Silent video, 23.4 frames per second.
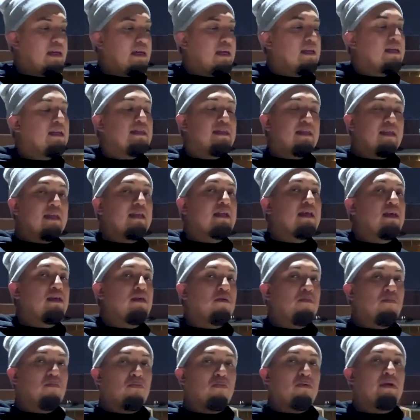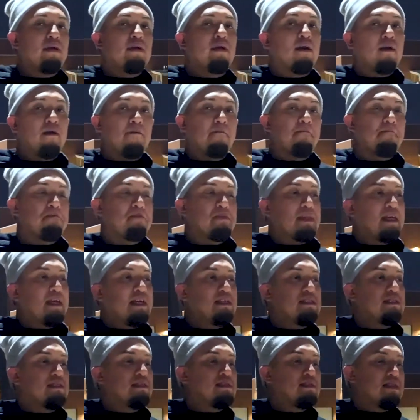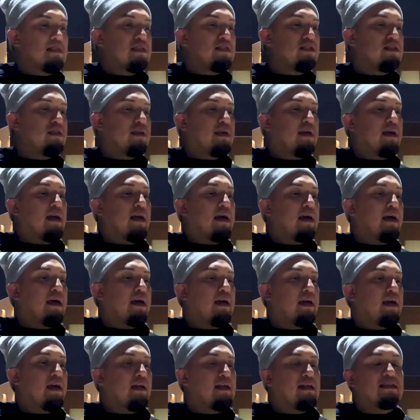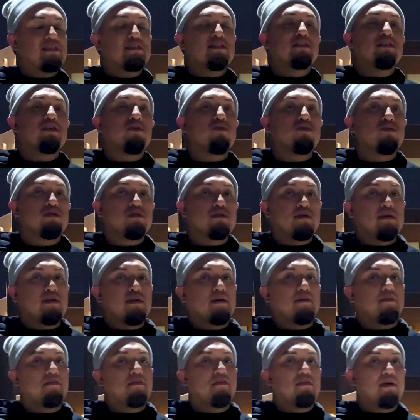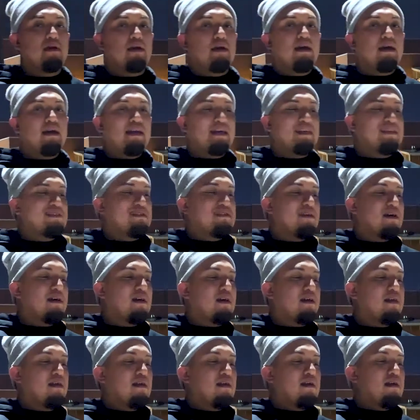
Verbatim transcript: Anything that you bring up is essentially a, an excuse to them. It's not